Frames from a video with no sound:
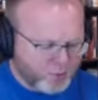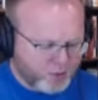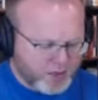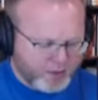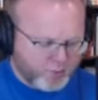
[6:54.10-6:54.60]

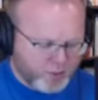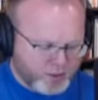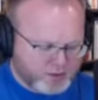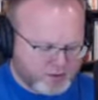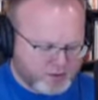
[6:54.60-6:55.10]
were
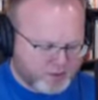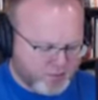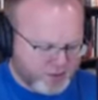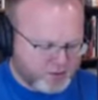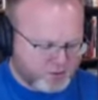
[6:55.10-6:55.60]
eyewitnesses and
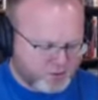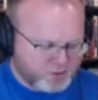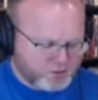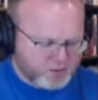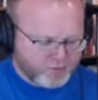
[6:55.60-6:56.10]

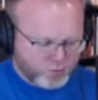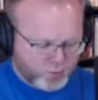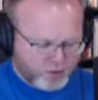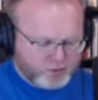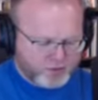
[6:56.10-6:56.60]
ministers of the
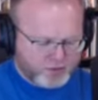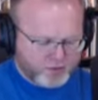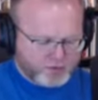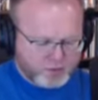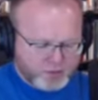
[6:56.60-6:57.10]
word
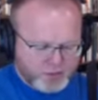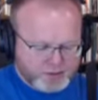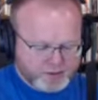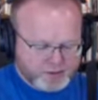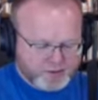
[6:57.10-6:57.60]
delivered to
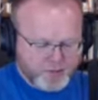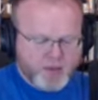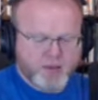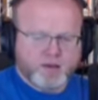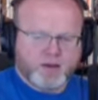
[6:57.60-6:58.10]
us."
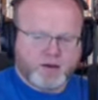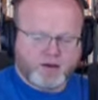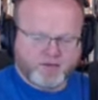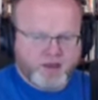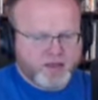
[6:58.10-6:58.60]
Now
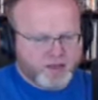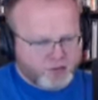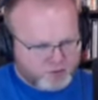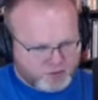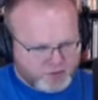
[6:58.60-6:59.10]
I find that
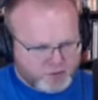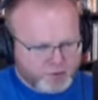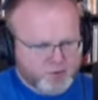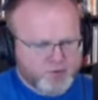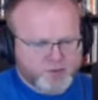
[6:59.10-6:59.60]
interesting.
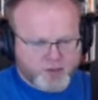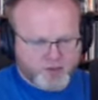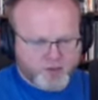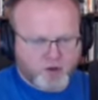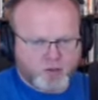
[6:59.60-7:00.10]
Luke does
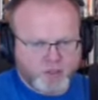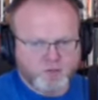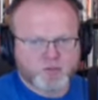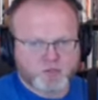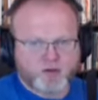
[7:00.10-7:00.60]
not call
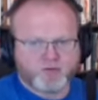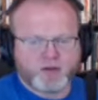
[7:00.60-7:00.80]
himself an